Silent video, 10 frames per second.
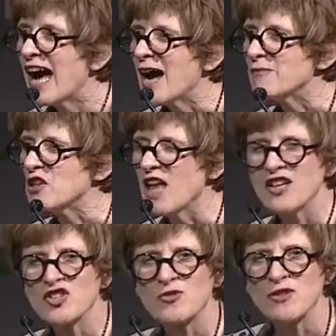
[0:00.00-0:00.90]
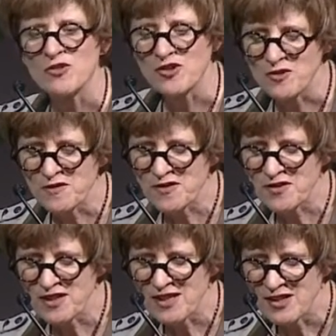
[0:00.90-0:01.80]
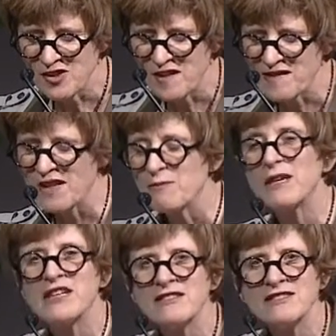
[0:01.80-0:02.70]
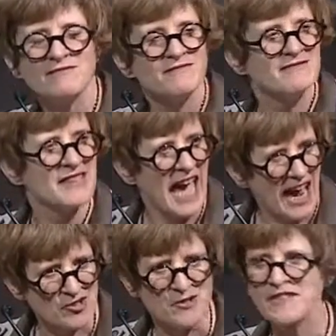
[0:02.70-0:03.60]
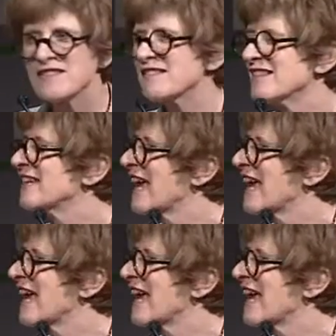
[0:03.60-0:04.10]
I'm delighted to introduce Jessica Biel, actress